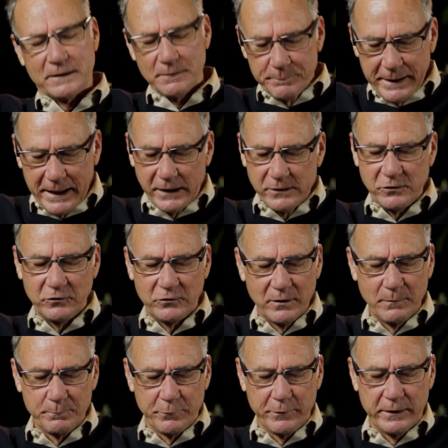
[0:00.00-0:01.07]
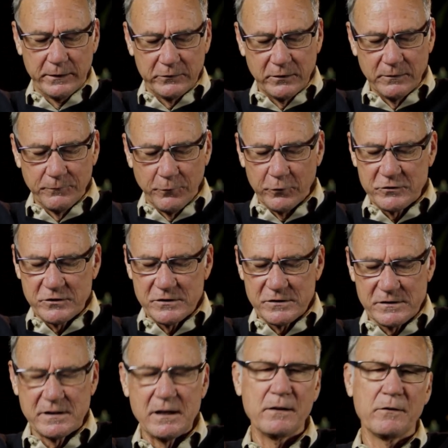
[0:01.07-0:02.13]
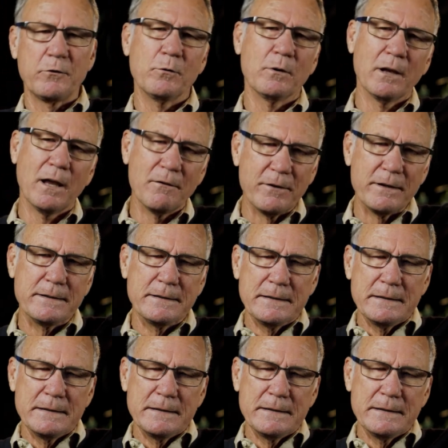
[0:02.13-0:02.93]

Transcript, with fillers: companionship brings in verses 10 through 11.